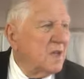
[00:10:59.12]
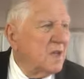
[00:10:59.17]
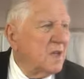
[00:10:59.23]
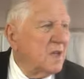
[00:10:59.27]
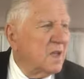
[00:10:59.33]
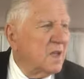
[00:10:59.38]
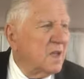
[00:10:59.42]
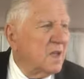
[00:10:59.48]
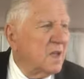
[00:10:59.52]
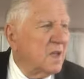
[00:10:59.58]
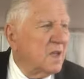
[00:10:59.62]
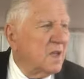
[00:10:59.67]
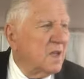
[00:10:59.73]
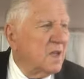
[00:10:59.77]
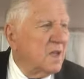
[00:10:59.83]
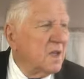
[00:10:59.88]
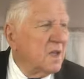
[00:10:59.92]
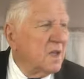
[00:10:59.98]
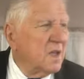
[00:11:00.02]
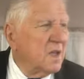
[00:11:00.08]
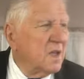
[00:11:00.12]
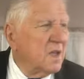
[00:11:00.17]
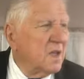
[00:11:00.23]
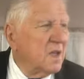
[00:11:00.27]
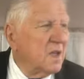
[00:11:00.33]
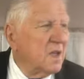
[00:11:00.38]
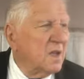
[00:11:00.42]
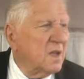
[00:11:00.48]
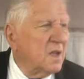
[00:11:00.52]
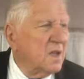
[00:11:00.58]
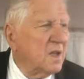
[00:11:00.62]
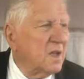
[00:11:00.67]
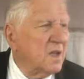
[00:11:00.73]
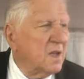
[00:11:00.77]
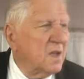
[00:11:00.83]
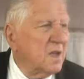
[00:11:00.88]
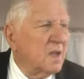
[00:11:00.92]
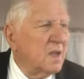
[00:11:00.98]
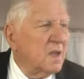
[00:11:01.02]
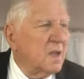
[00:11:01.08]

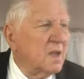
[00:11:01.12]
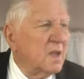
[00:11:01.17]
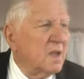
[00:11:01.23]
(silence)